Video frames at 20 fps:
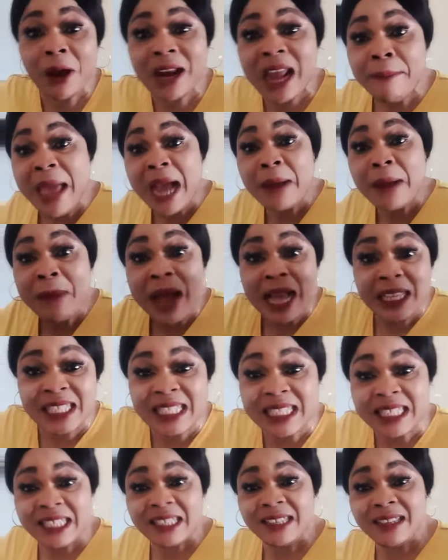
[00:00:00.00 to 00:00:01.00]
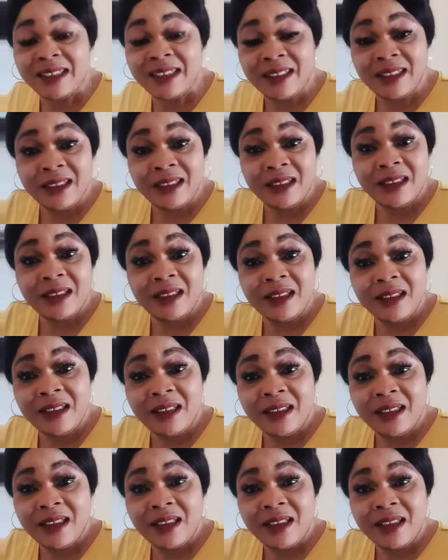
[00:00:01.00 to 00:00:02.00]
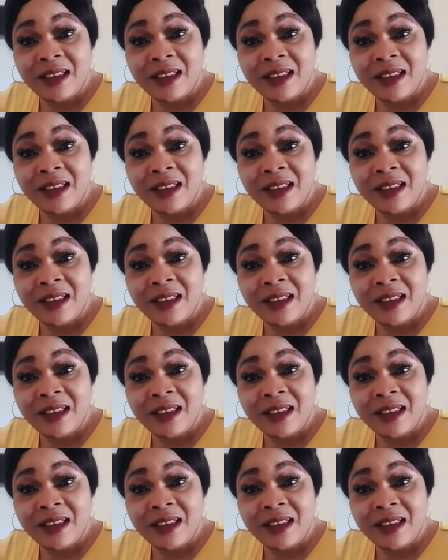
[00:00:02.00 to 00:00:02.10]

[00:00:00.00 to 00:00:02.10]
let me take you closer. Let me show you.